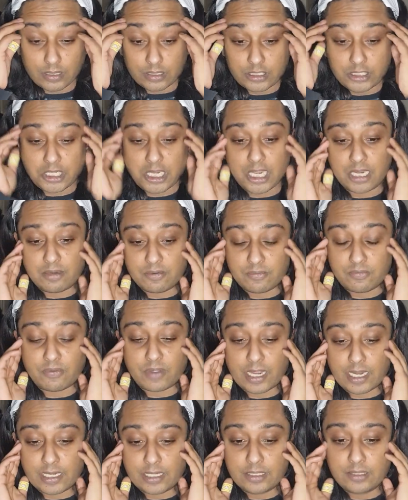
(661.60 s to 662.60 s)
a skin
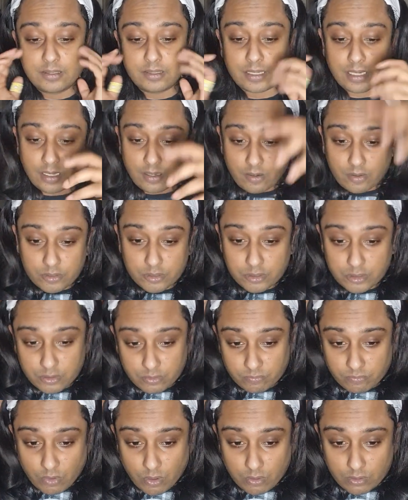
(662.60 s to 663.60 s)
fade, and I used to
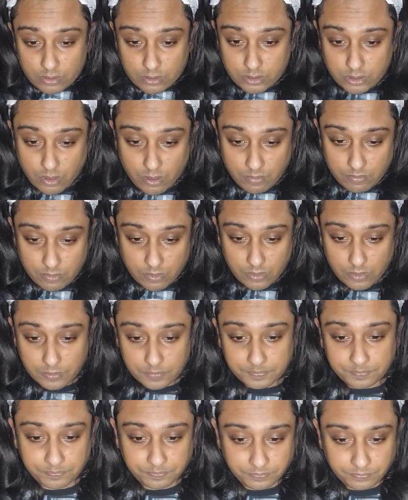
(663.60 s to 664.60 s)
rock the top knot,
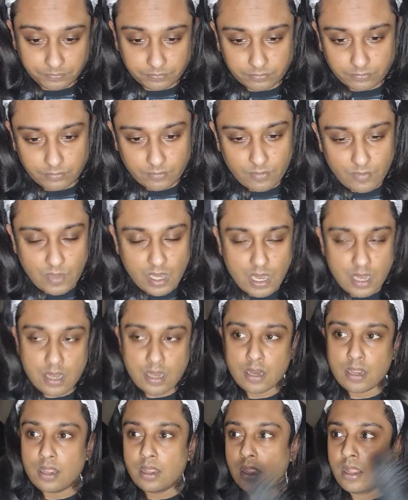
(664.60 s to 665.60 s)

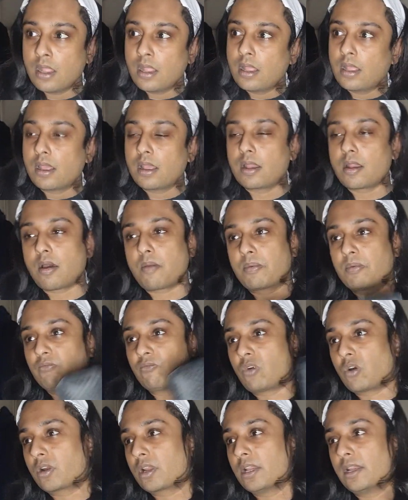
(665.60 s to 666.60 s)
and I've been
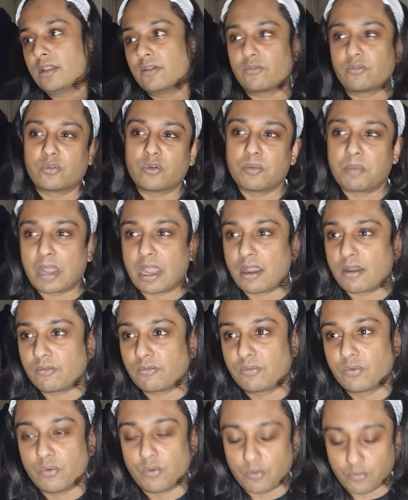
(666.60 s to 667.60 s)
rocking it for about
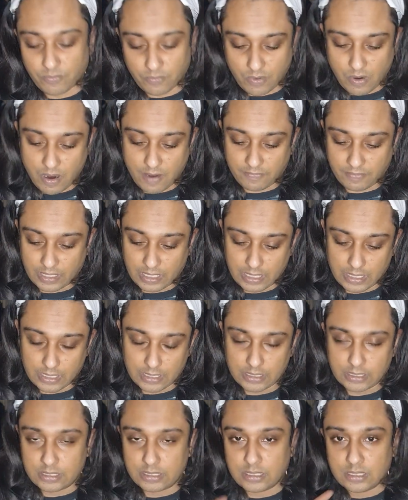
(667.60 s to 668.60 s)
4 or 5
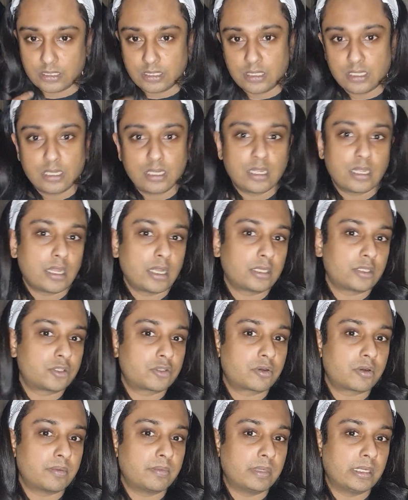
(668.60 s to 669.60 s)
years and
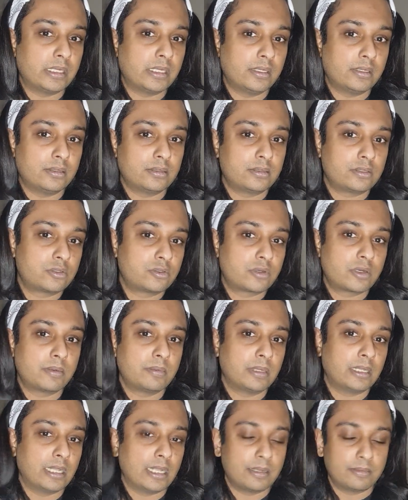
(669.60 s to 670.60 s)
trimming
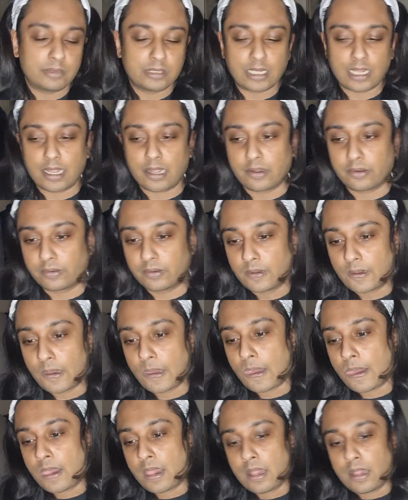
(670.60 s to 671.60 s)
them down.
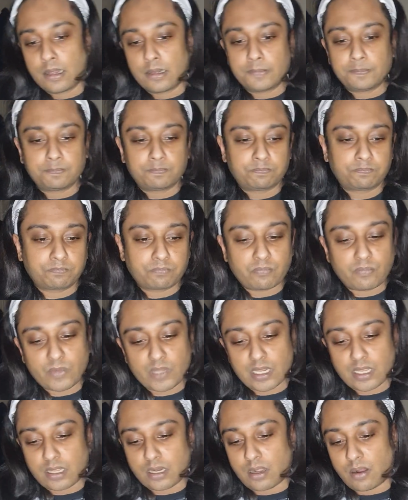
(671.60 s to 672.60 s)

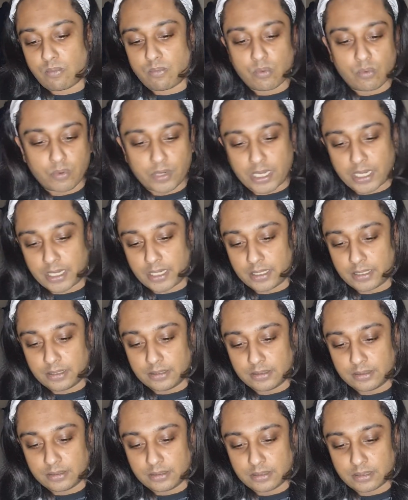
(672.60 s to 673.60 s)
And I walk
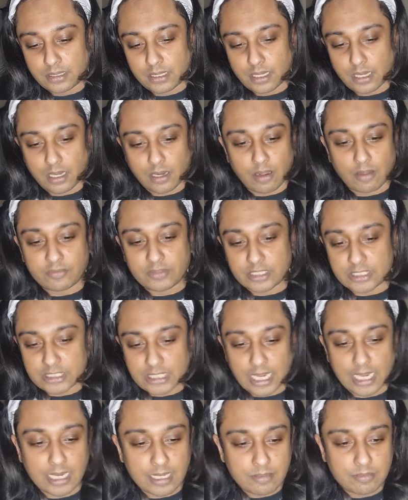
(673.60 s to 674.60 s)
in and I have the
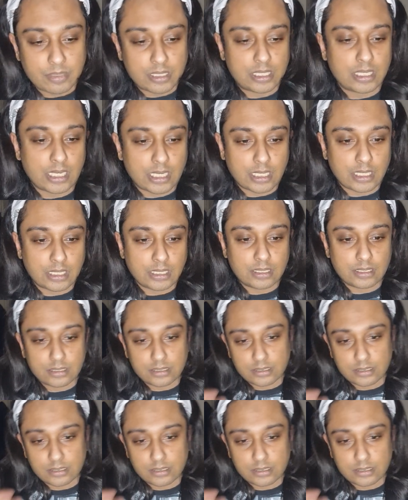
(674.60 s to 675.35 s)
same thing.